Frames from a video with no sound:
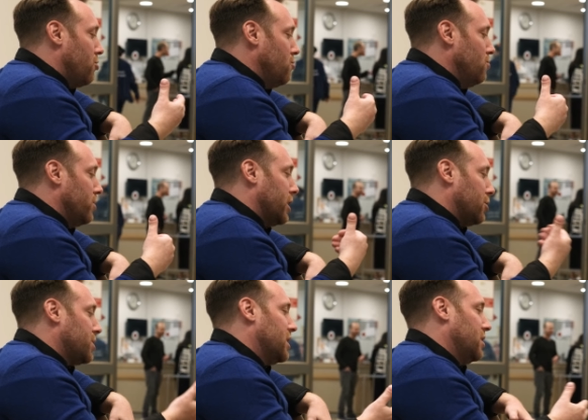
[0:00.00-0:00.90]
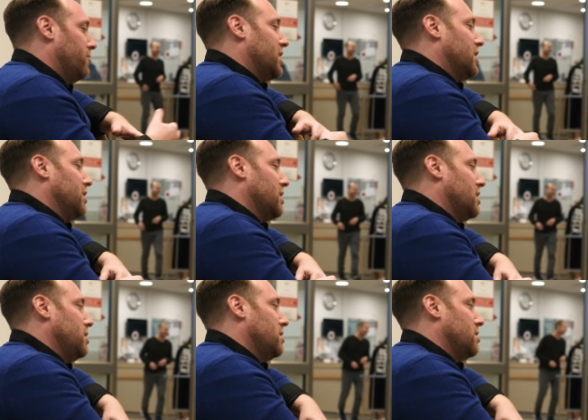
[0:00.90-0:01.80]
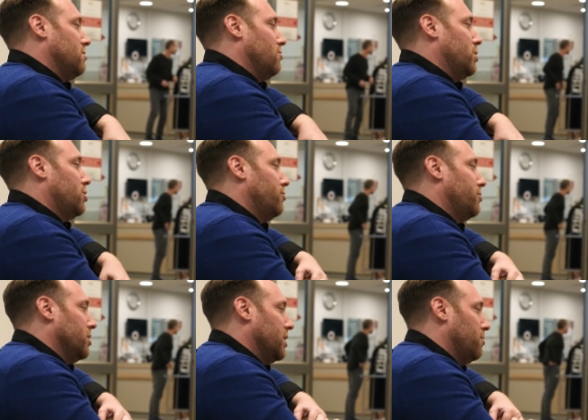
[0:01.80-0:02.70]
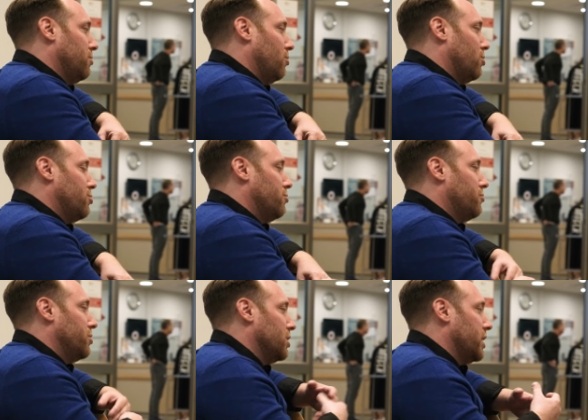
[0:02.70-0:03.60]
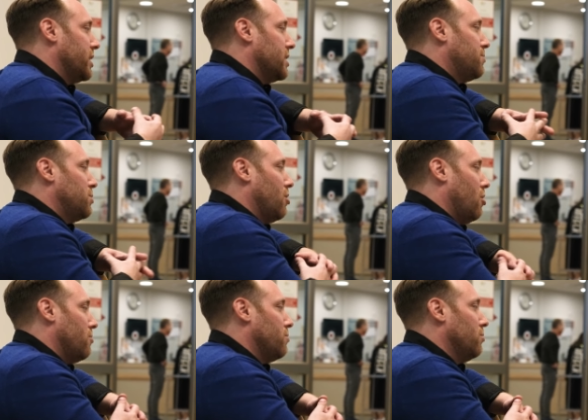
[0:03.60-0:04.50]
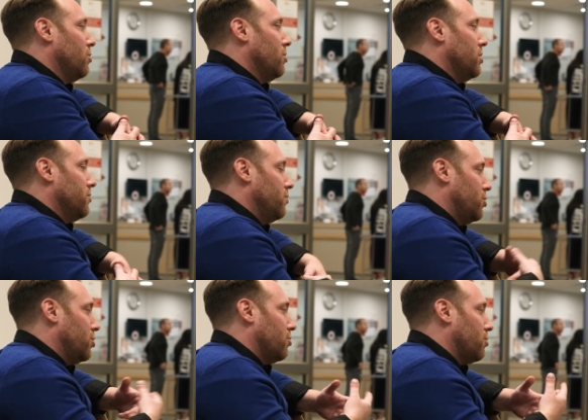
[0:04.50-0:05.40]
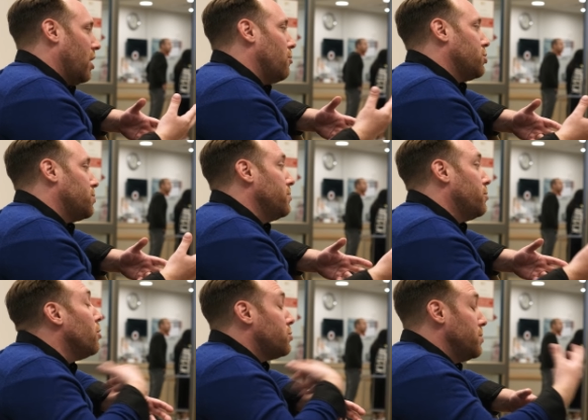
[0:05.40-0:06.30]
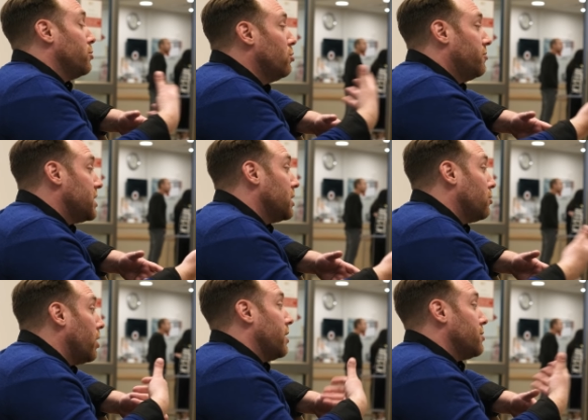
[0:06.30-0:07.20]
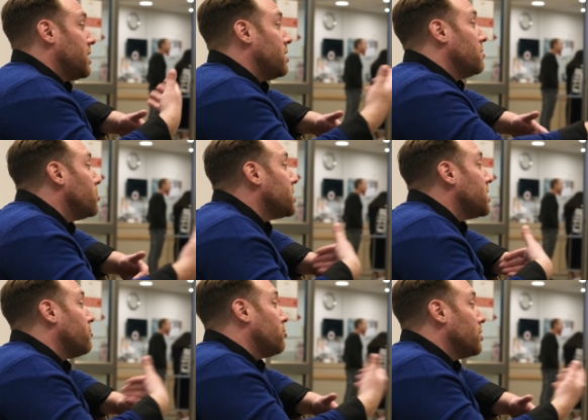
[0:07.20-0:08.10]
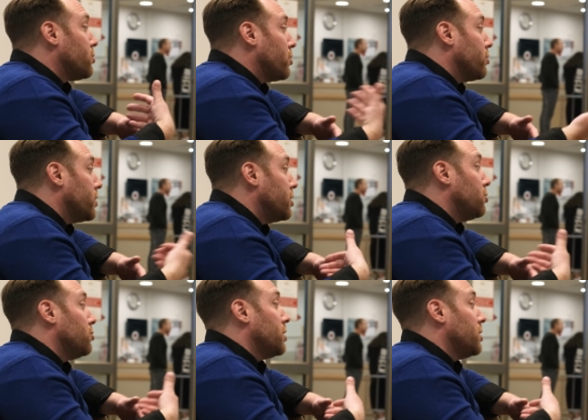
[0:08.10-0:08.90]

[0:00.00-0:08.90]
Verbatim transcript: you interested in visiting the States once you've healed up? Or do you feel like it's become, you know, no, I, people, I plan. People visiting right now say they feel safer in Israel than they do